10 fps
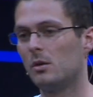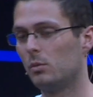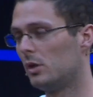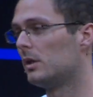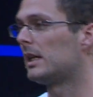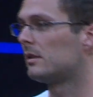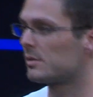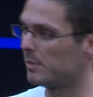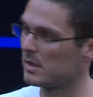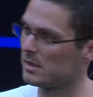Would you like to
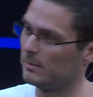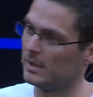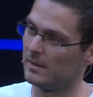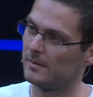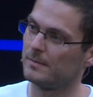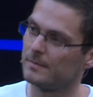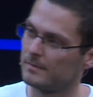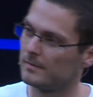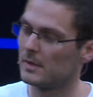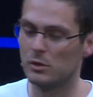sponsor me?
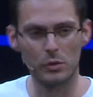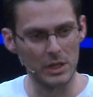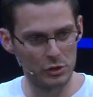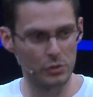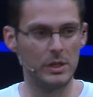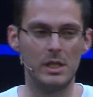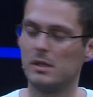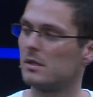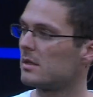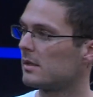During 2
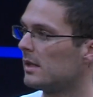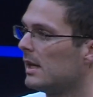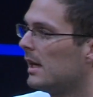years,